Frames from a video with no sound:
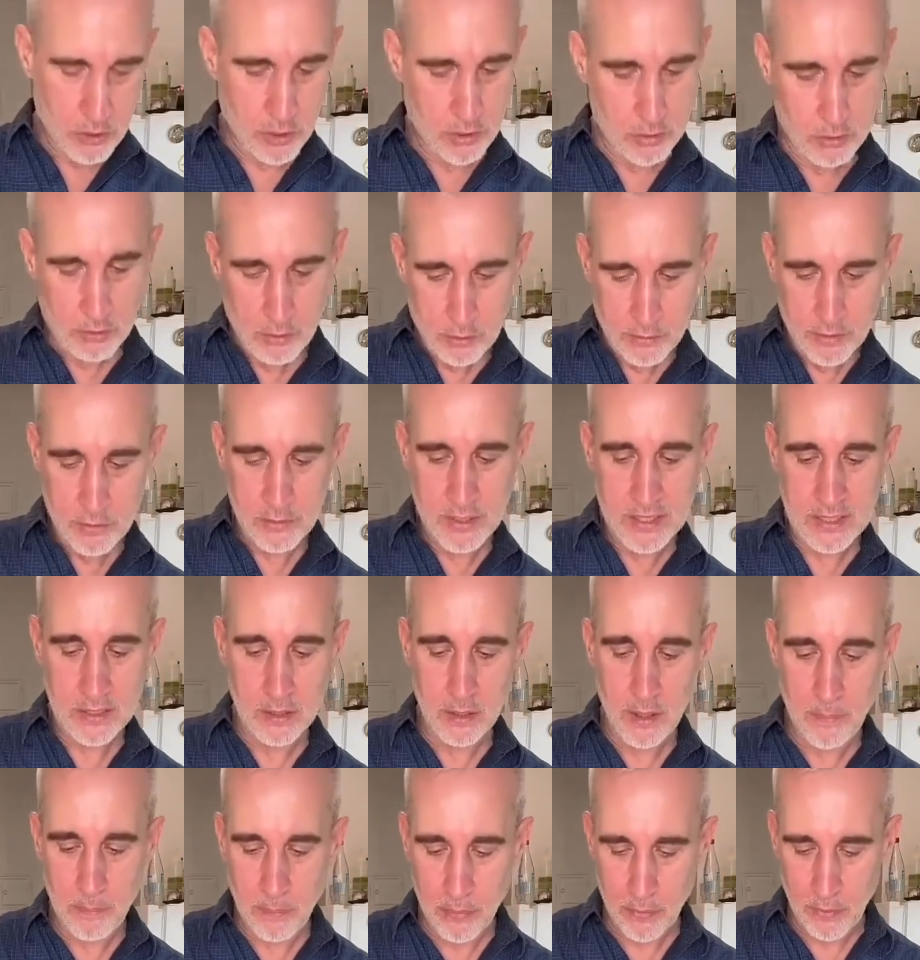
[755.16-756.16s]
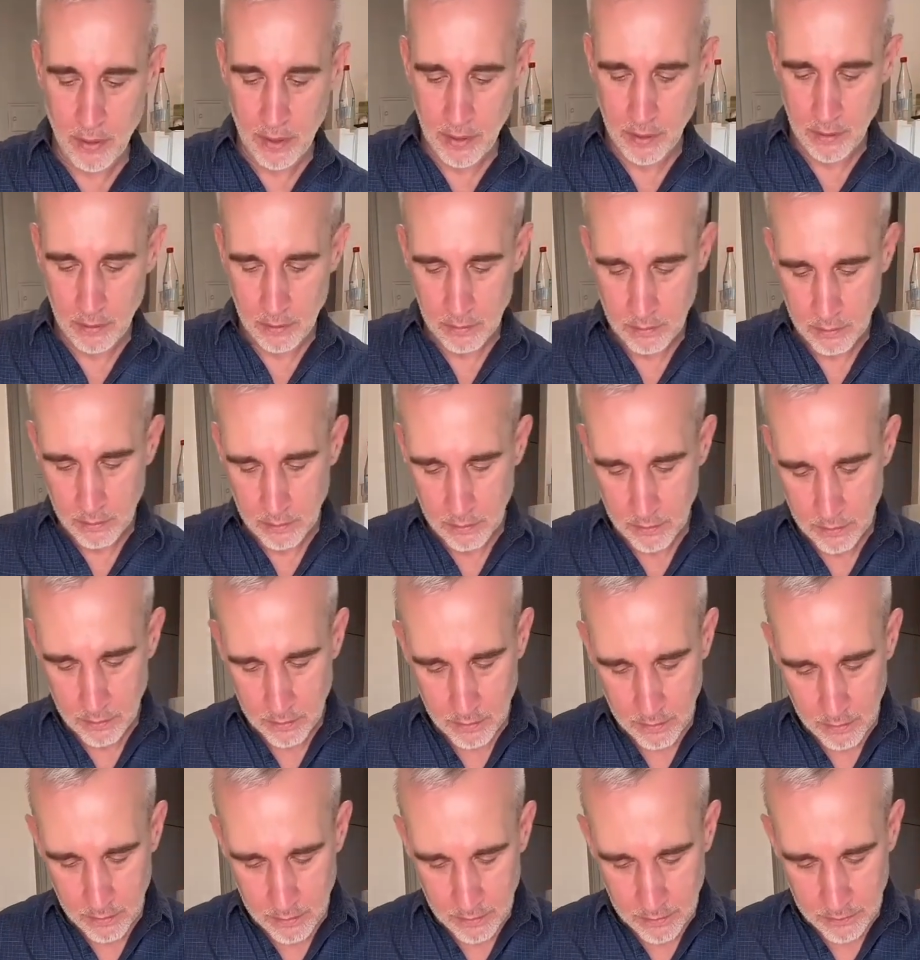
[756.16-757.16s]
Shoo, they're slippery.
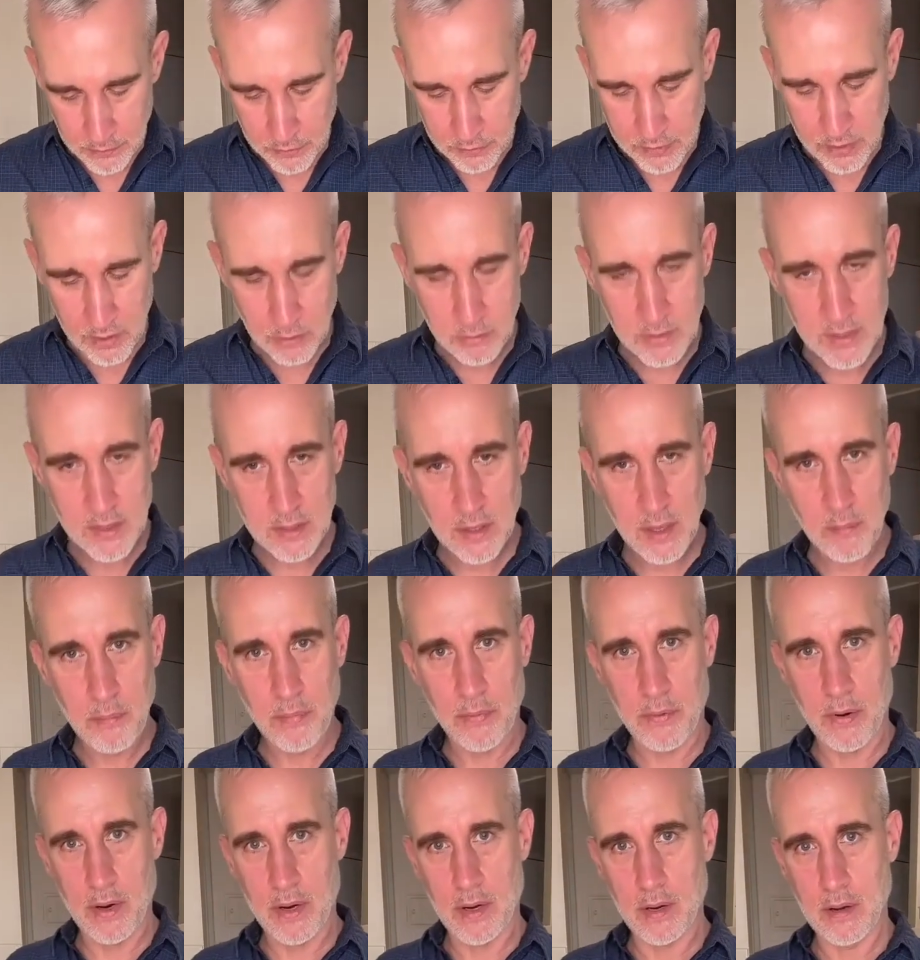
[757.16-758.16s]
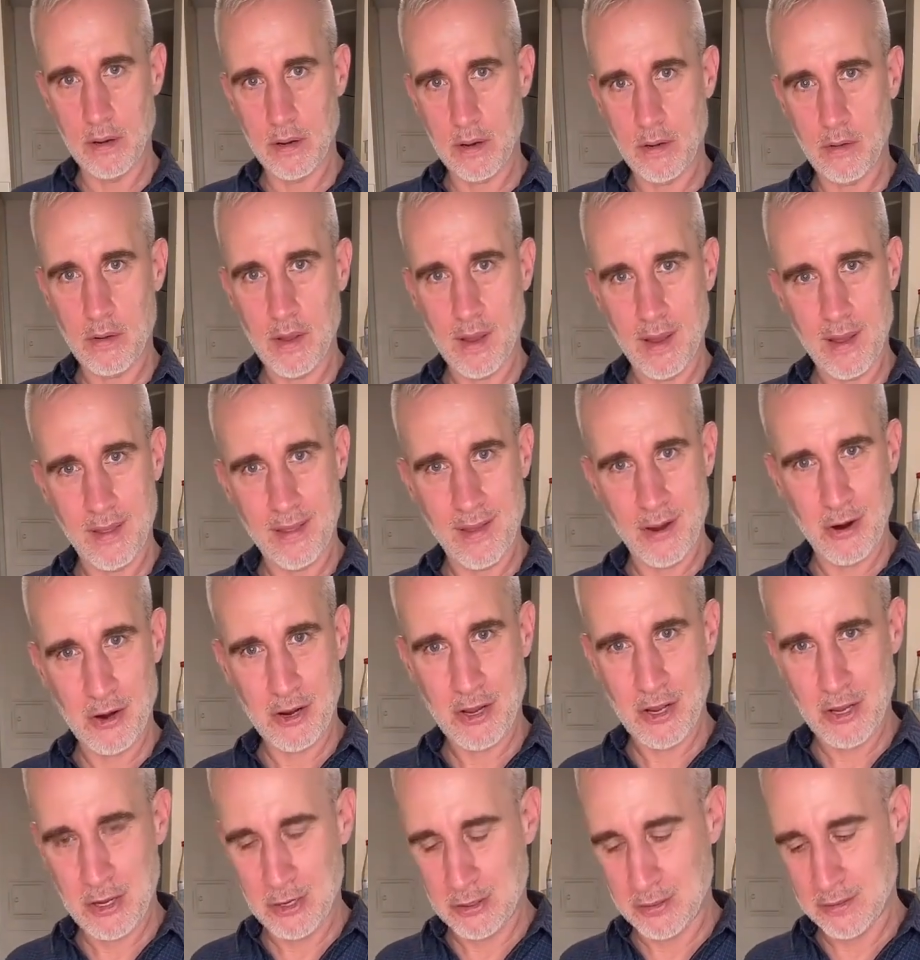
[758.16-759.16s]
They're so slippery. Okay, there
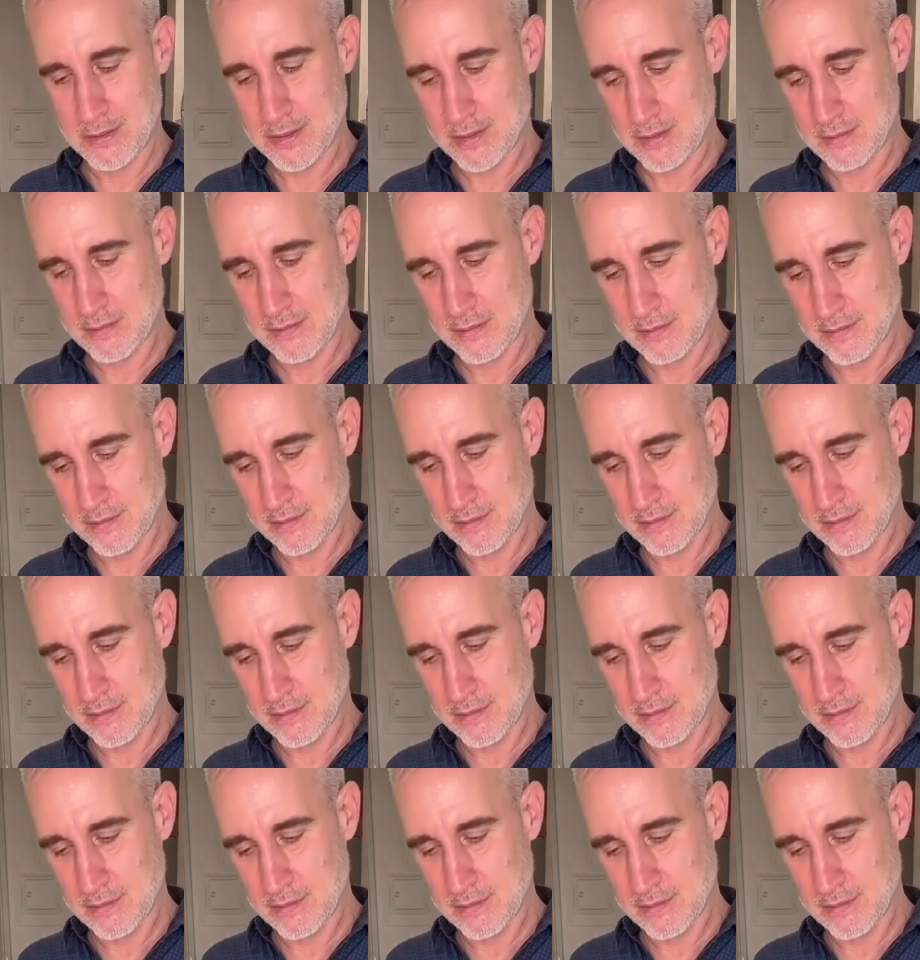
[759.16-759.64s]
it goes.